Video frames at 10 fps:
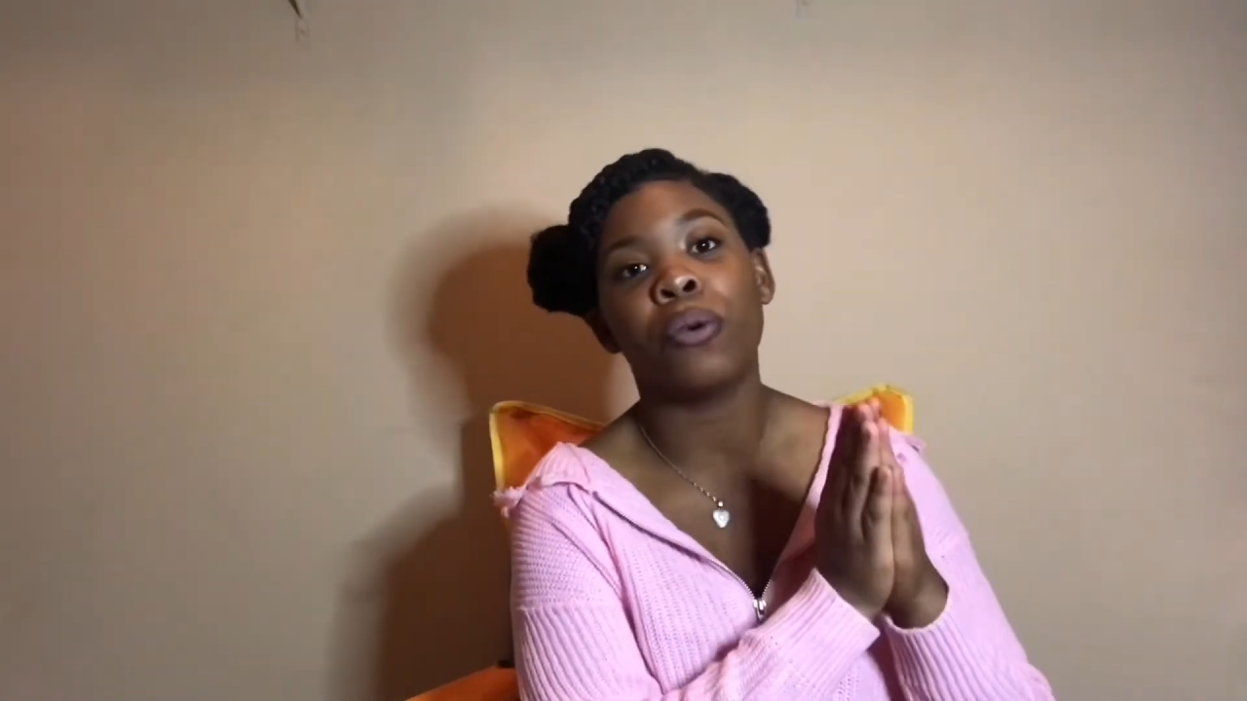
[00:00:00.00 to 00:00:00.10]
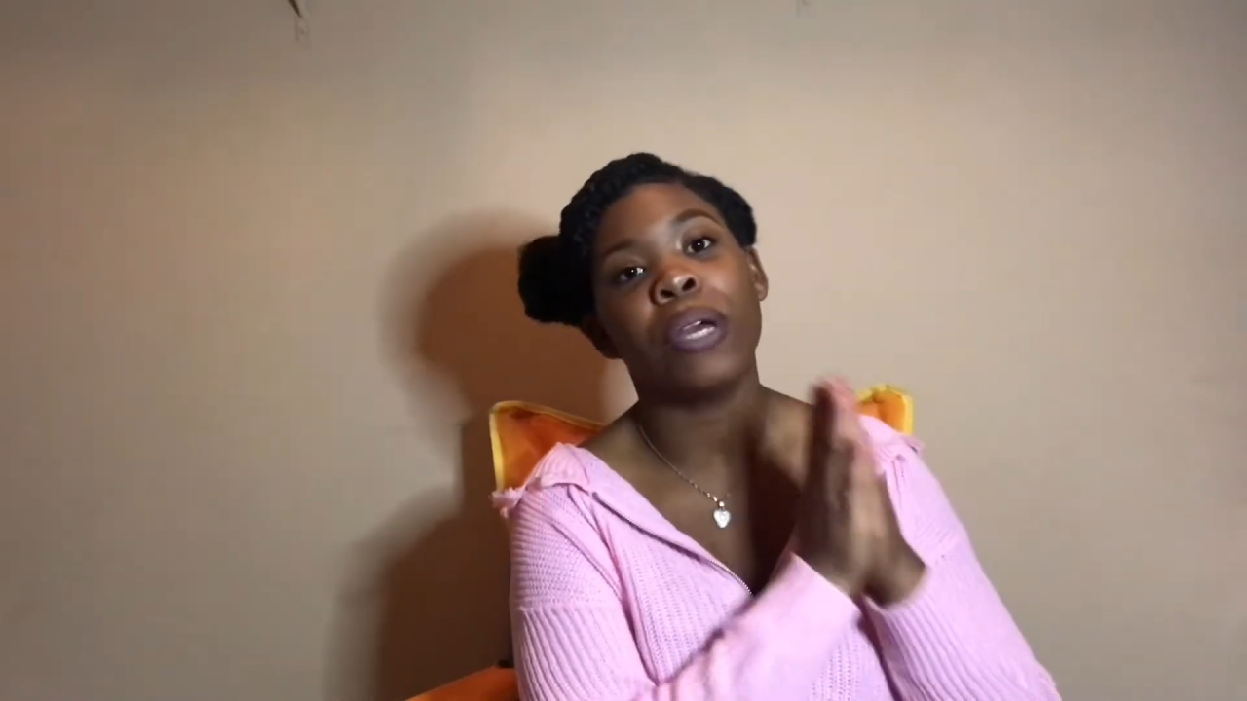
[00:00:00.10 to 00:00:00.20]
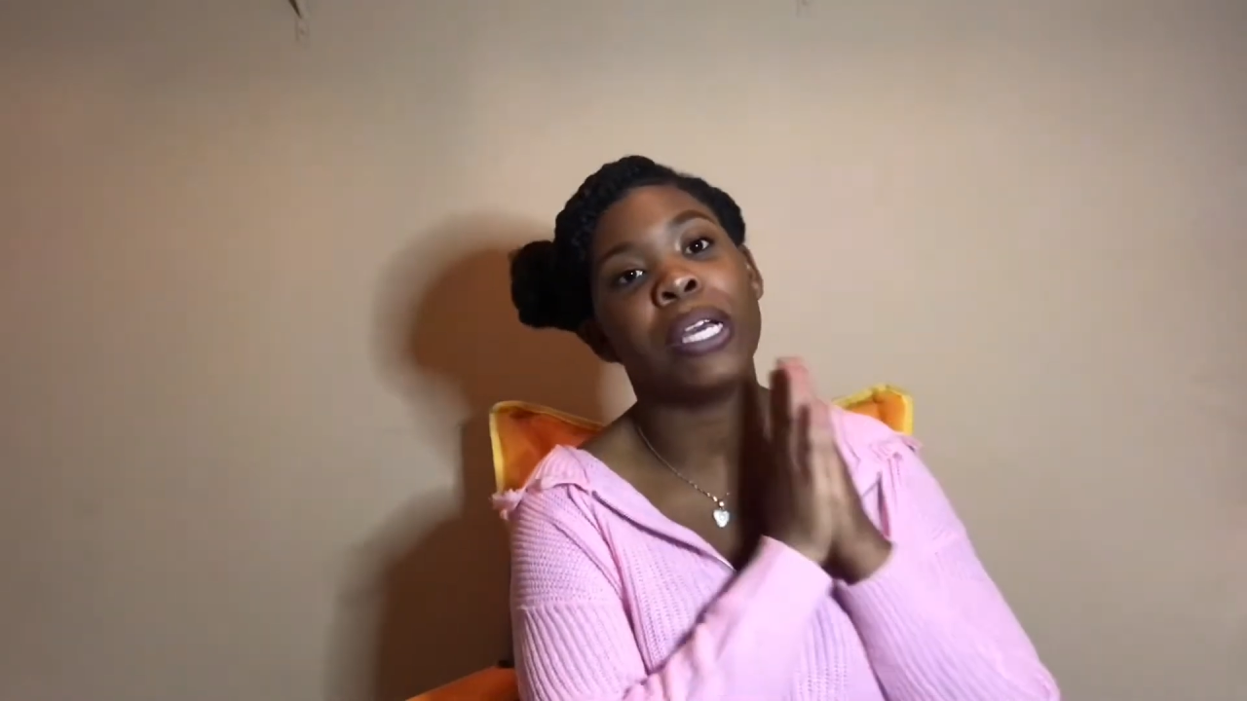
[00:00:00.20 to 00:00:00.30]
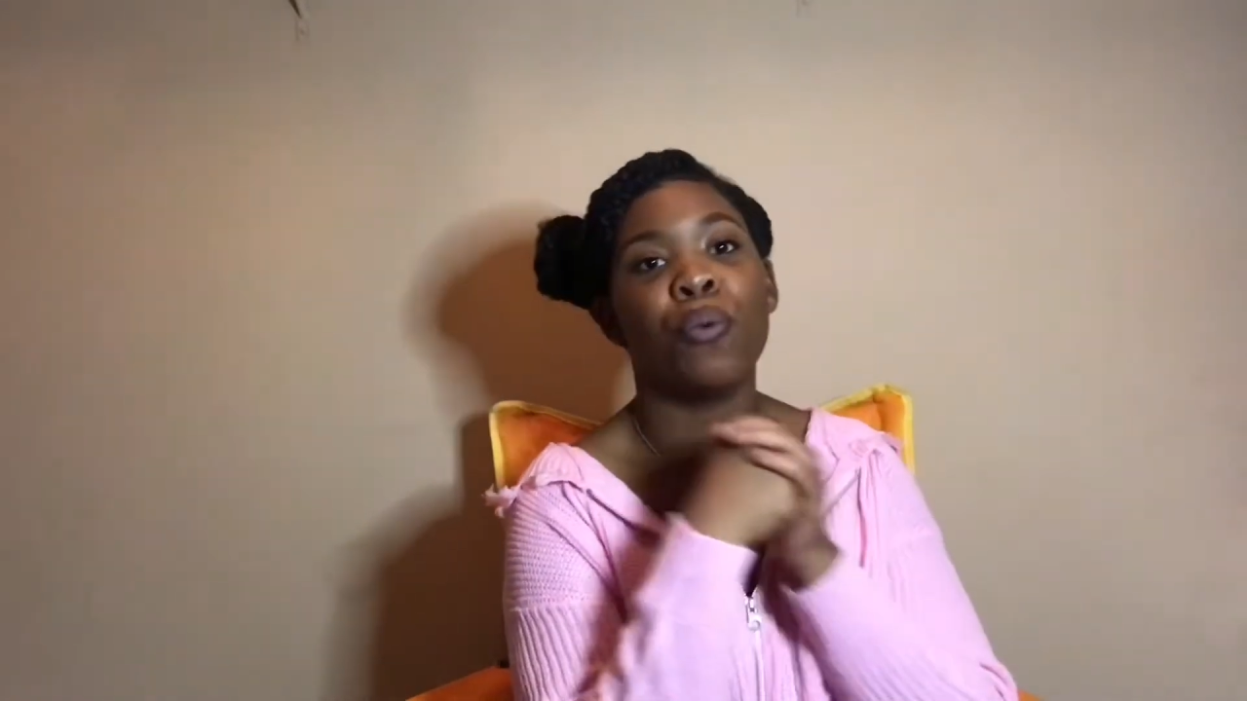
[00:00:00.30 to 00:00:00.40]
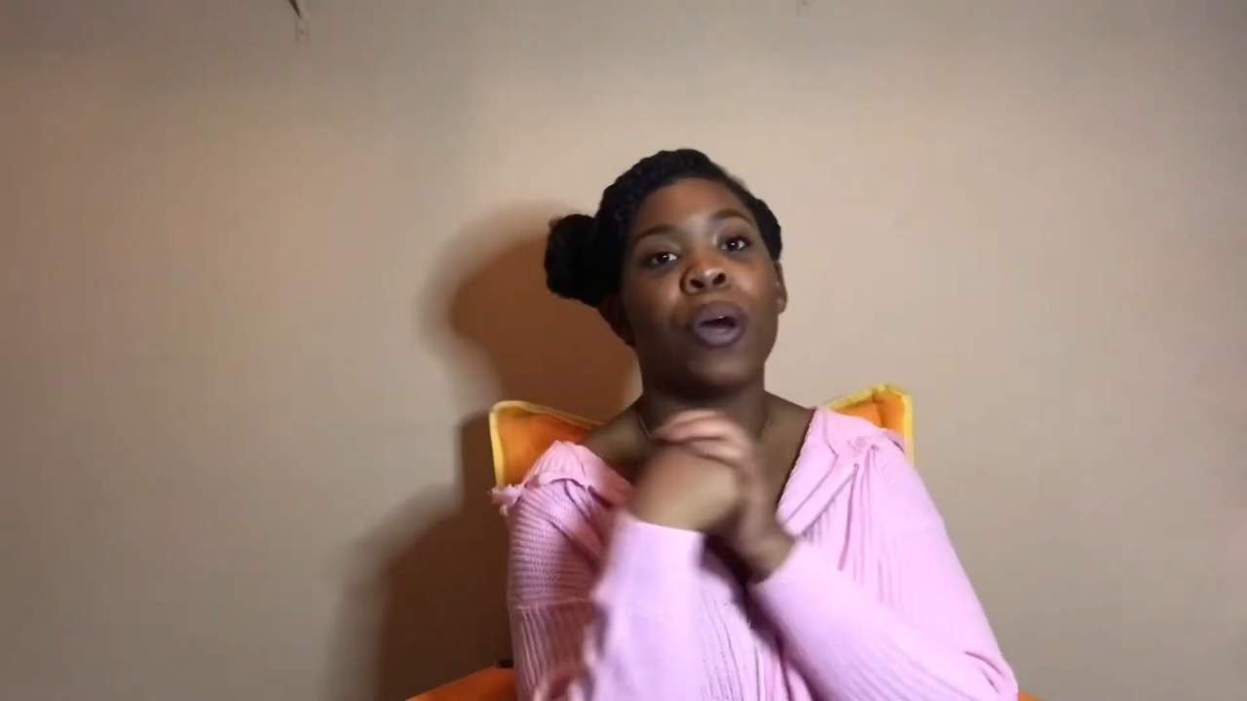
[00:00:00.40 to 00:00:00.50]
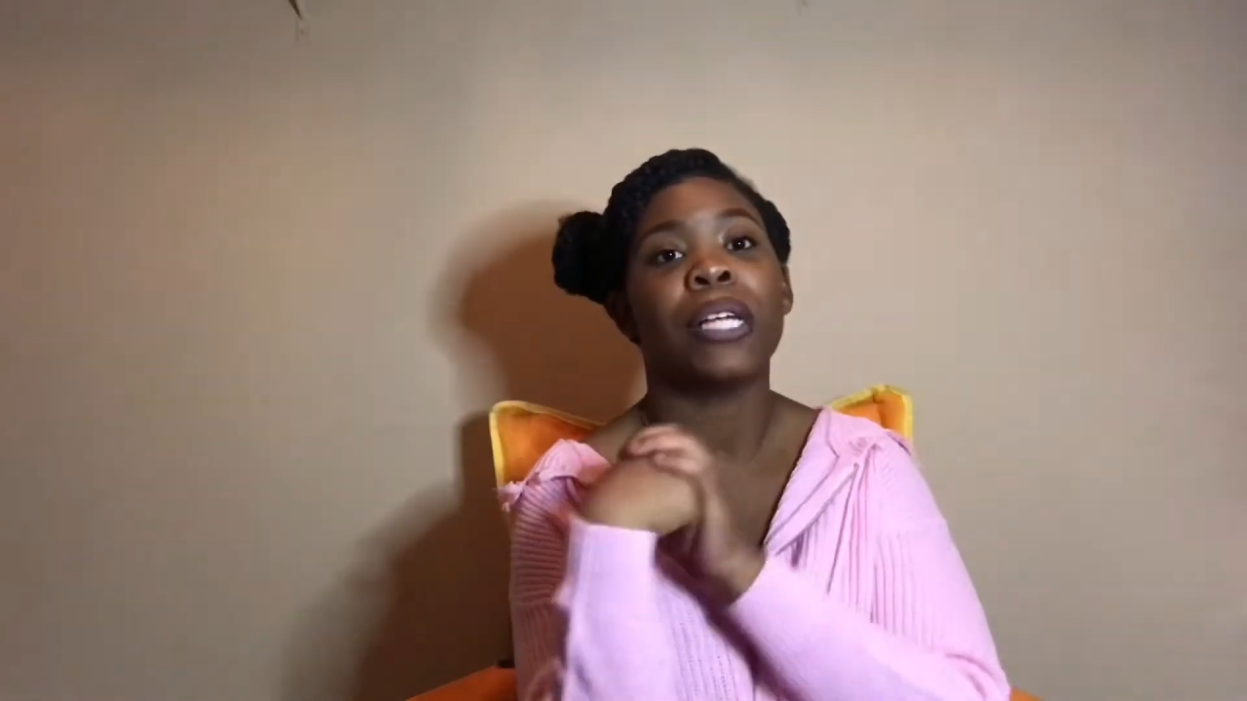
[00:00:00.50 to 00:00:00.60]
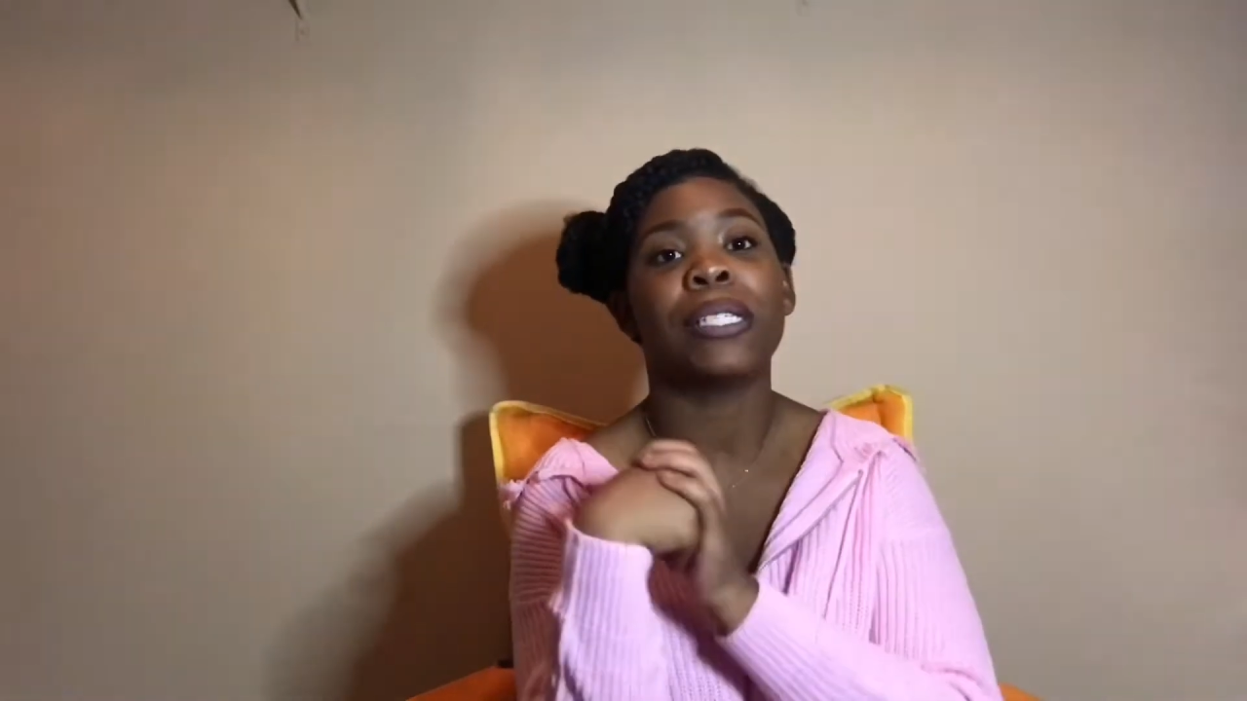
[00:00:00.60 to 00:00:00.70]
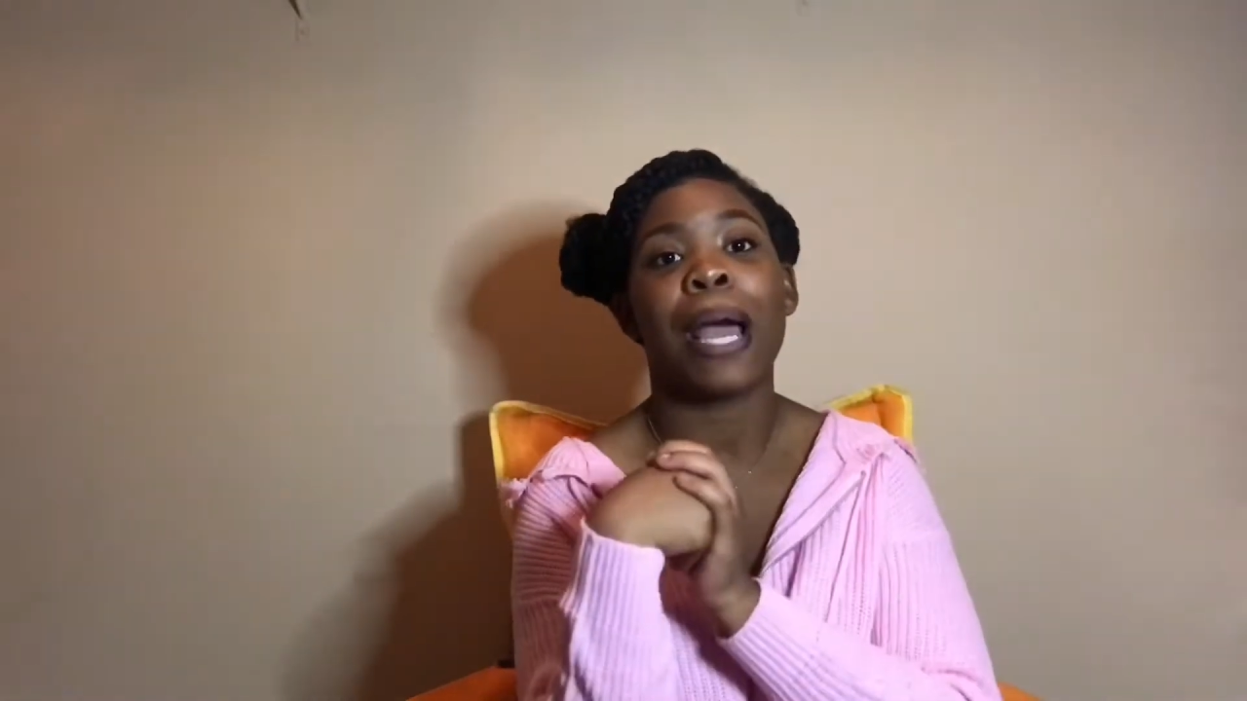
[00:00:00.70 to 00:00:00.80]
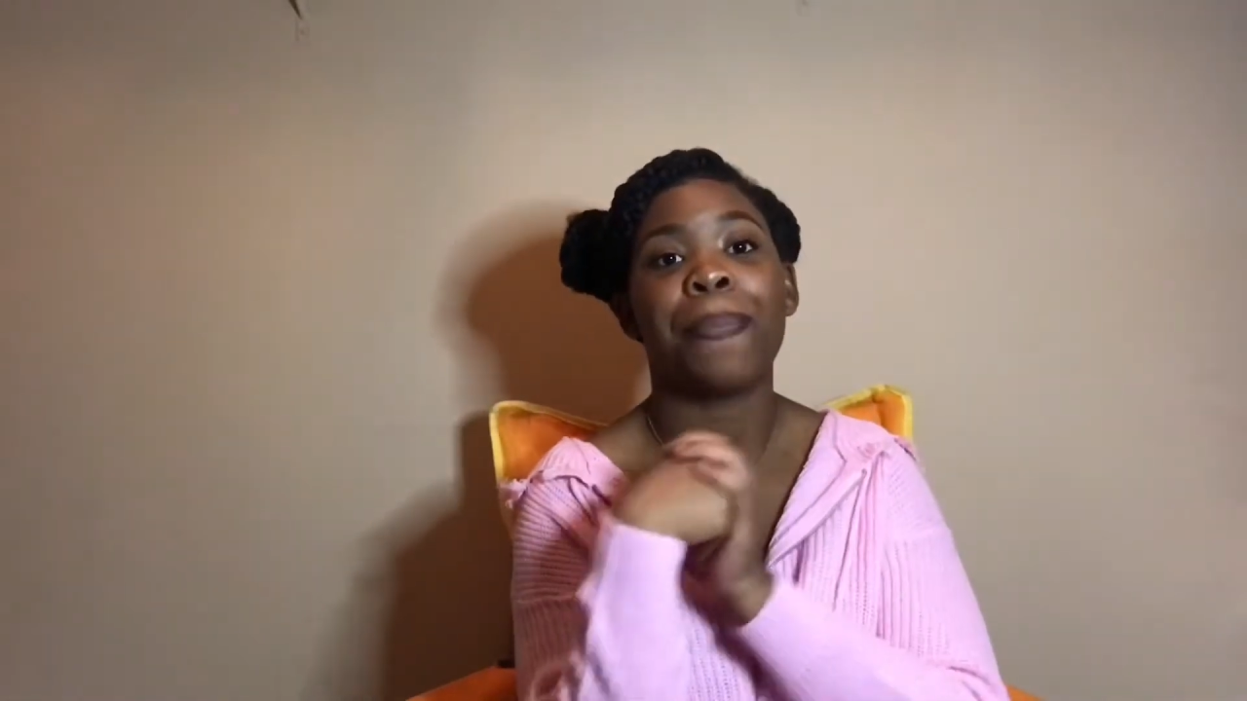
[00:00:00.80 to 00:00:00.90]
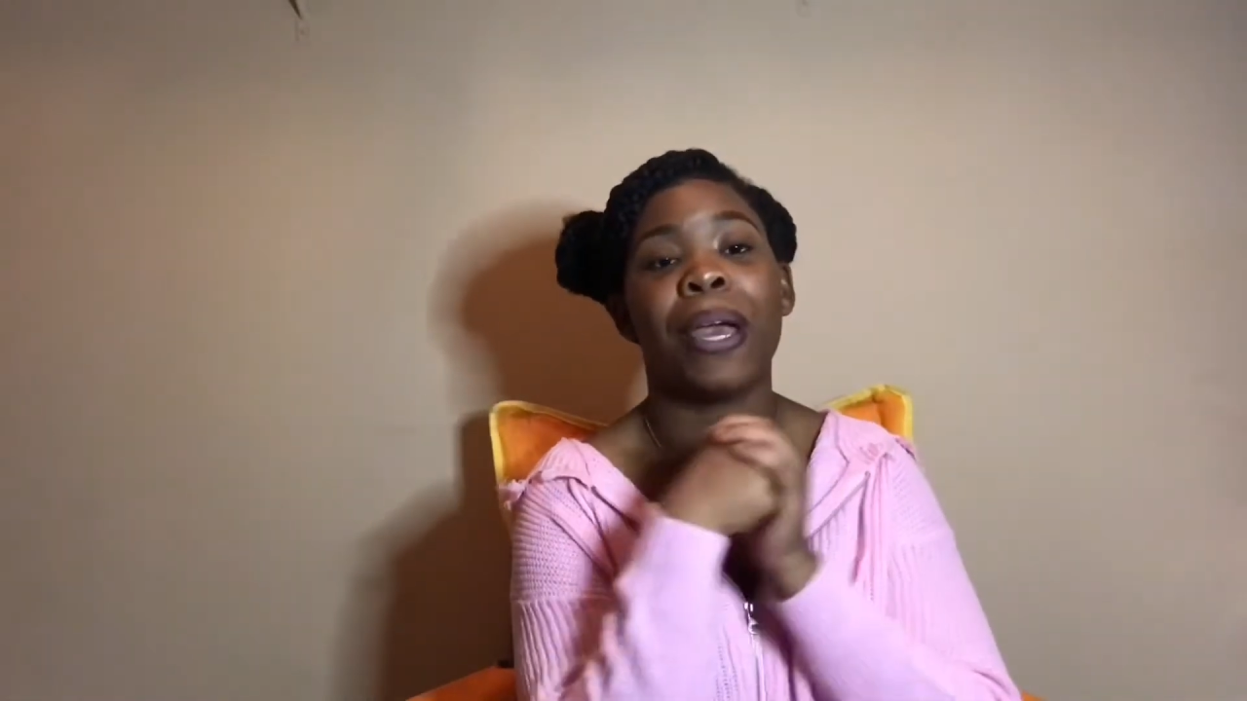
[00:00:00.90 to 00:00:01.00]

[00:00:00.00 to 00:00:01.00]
is want to type in